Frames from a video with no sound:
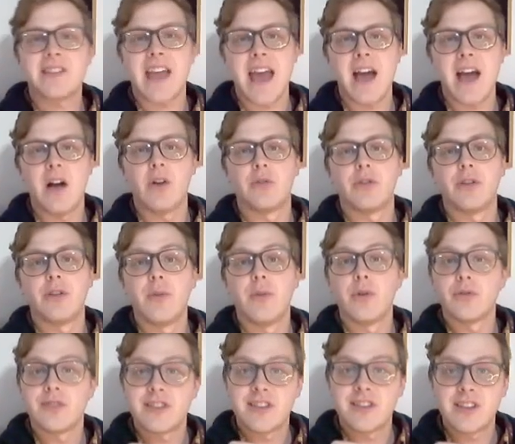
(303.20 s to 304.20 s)
down the
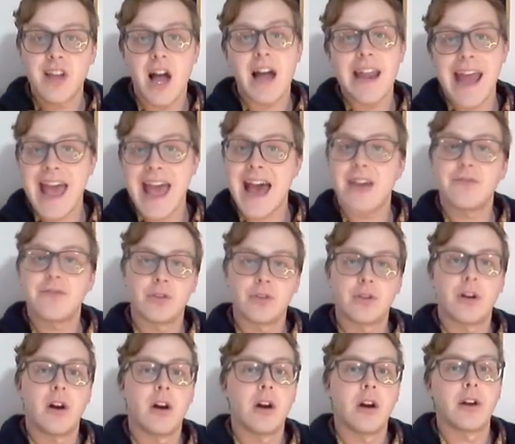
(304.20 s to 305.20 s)
most sought after
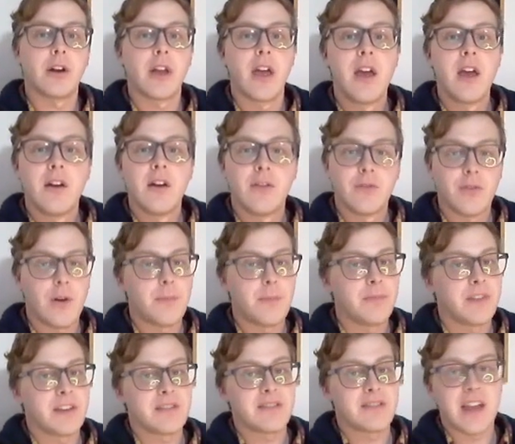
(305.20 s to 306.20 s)
card from
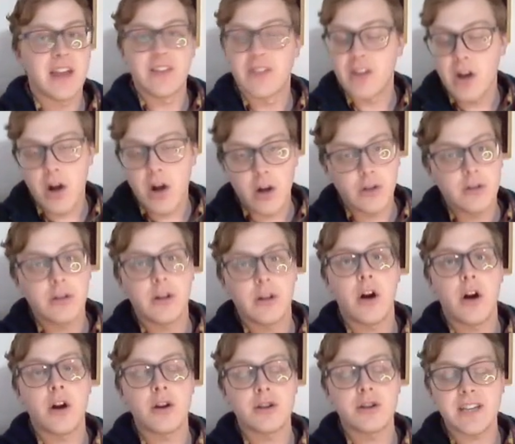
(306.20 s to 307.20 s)
this set. The all
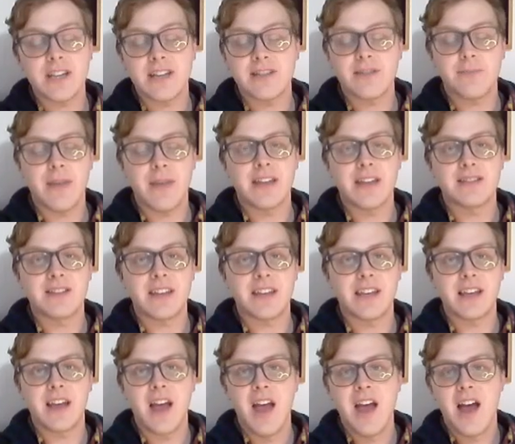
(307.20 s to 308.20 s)
art is
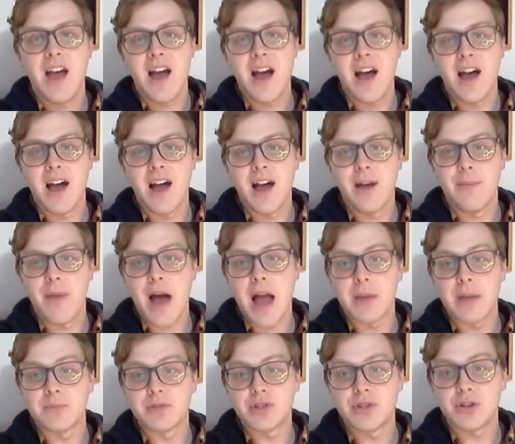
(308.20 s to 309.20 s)
amazing.
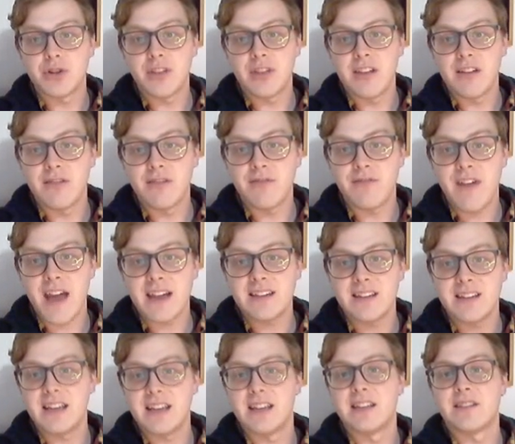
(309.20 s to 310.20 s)
I'm sure the
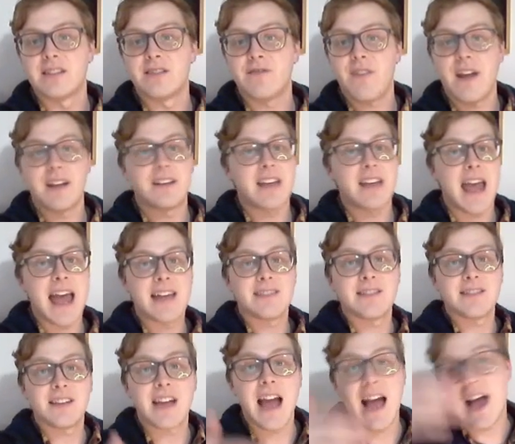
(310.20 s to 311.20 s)
effect is
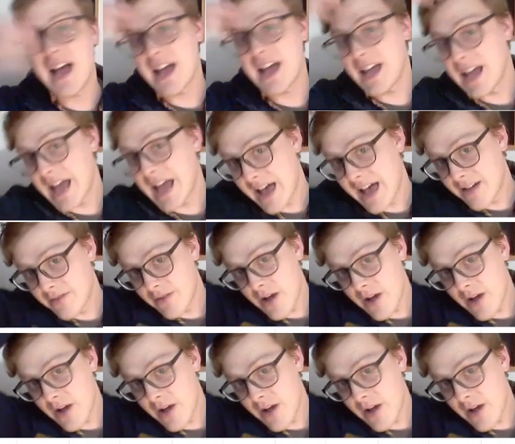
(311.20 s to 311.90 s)
fantastic. I have